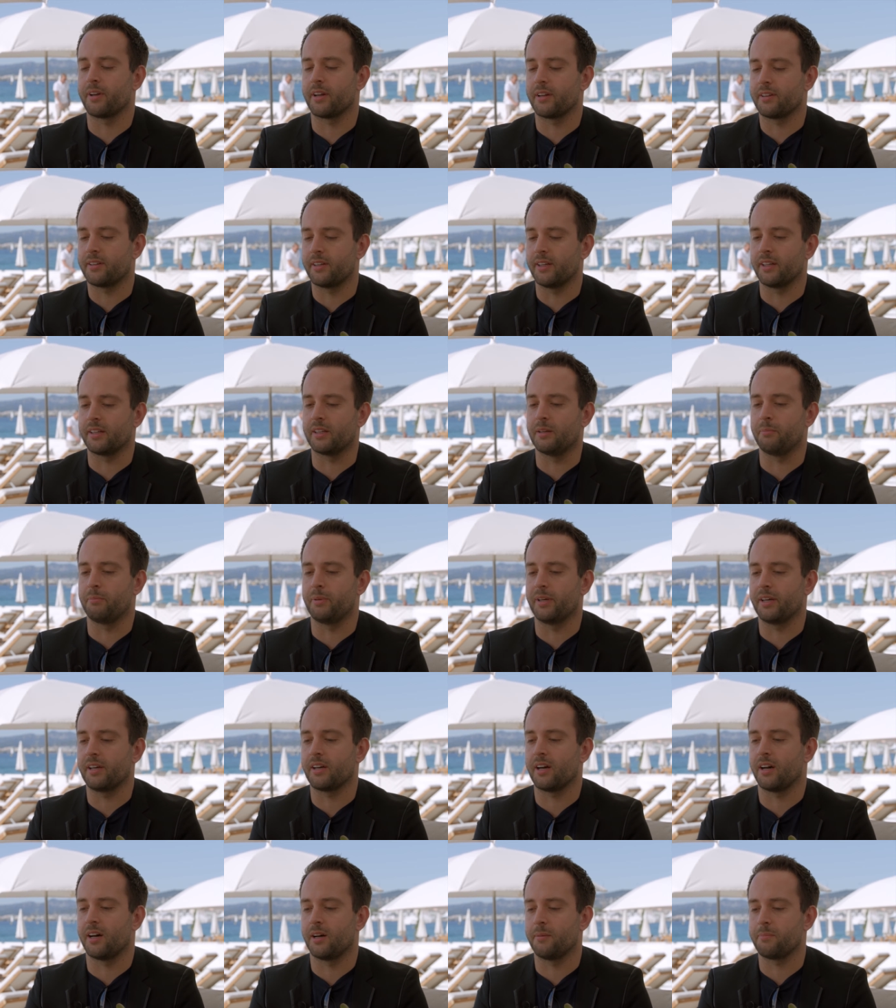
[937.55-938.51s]
I think the
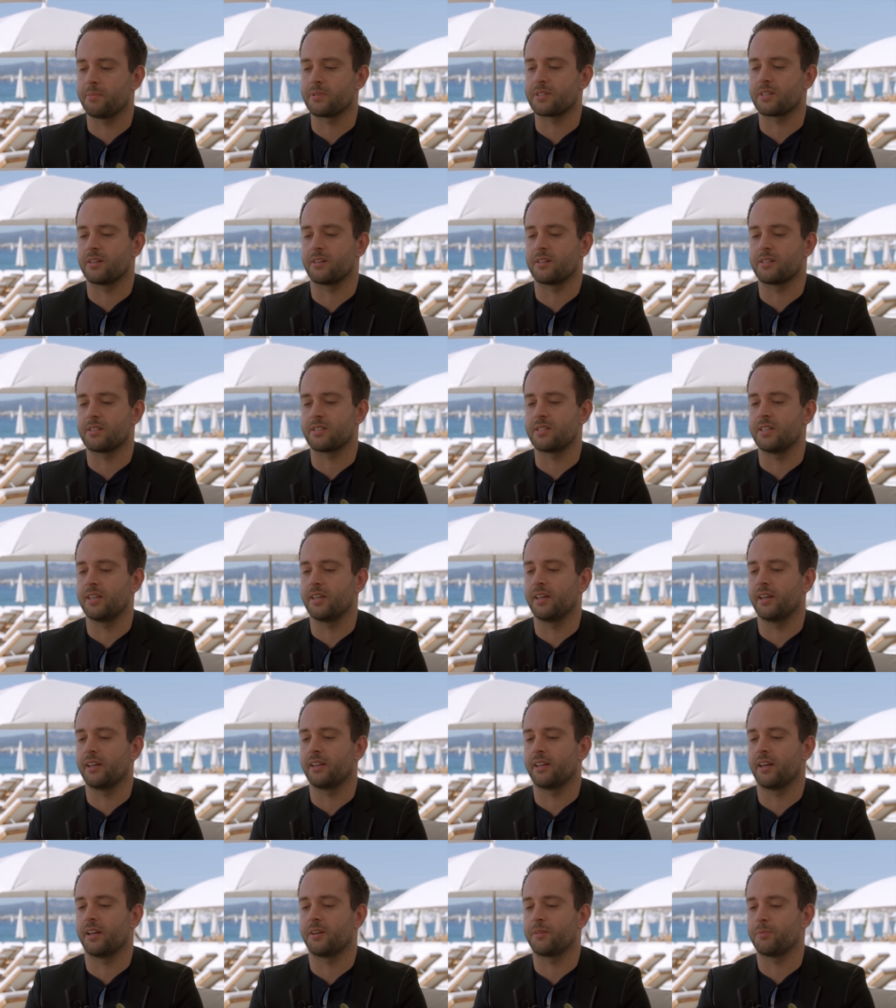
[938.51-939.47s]
big hubs are
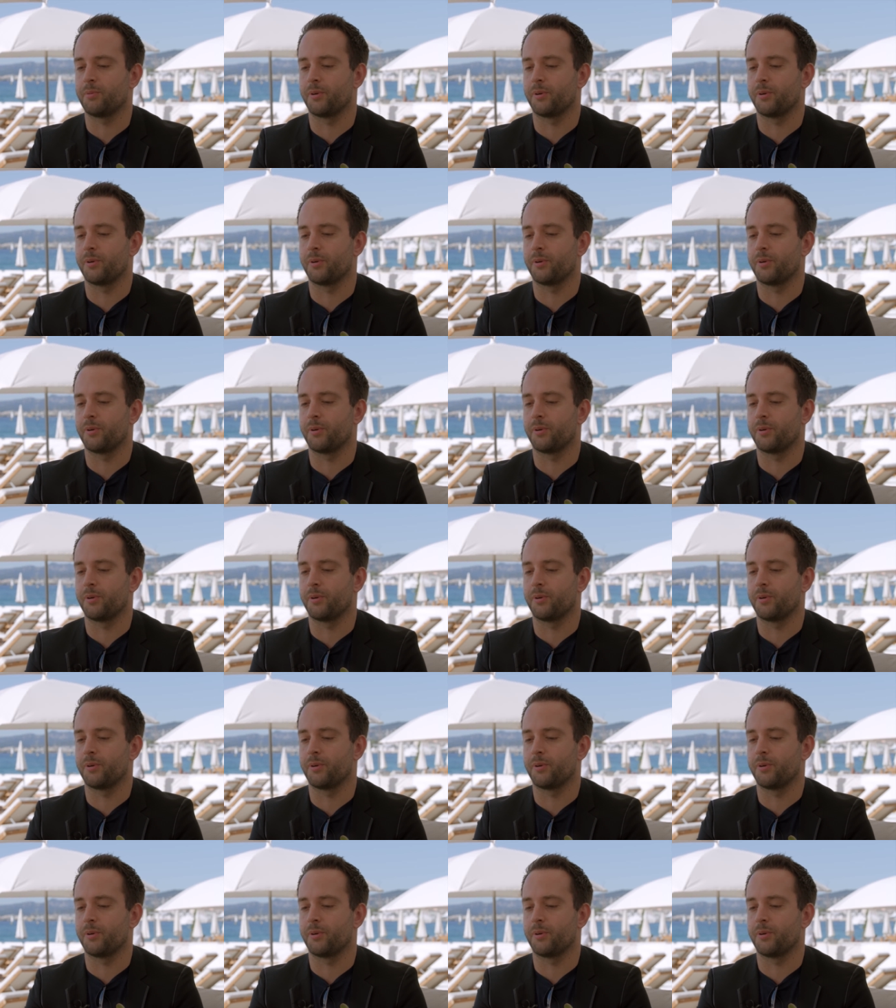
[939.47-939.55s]
seeing that